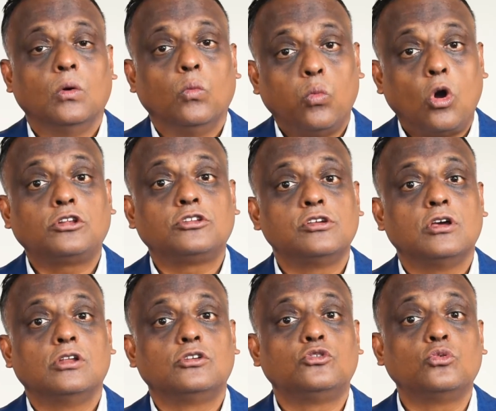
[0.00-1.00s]
What
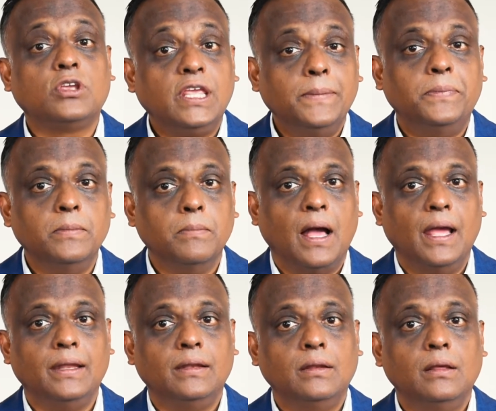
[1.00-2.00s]
to keep in
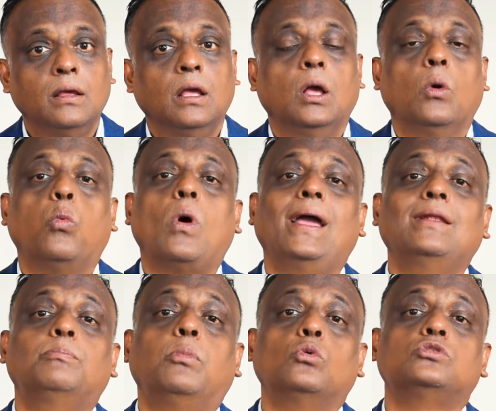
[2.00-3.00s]
mind while
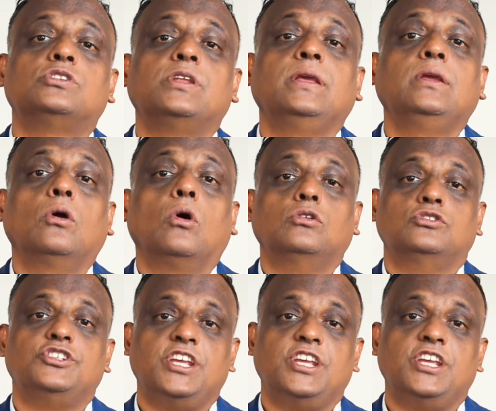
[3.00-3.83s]
posting on